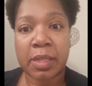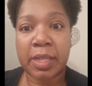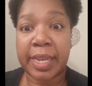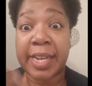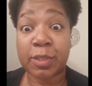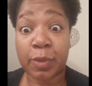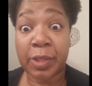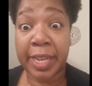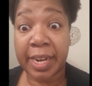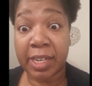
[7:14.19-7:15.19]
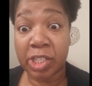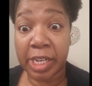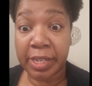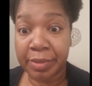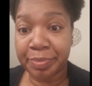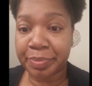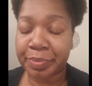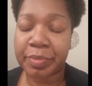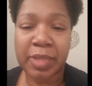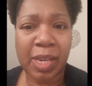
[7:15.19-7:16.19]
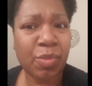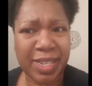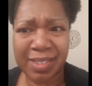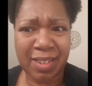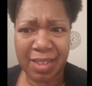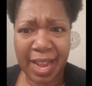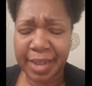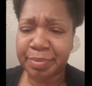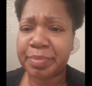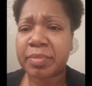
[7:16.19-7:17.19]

exfoliating gel. It wasn't a lot.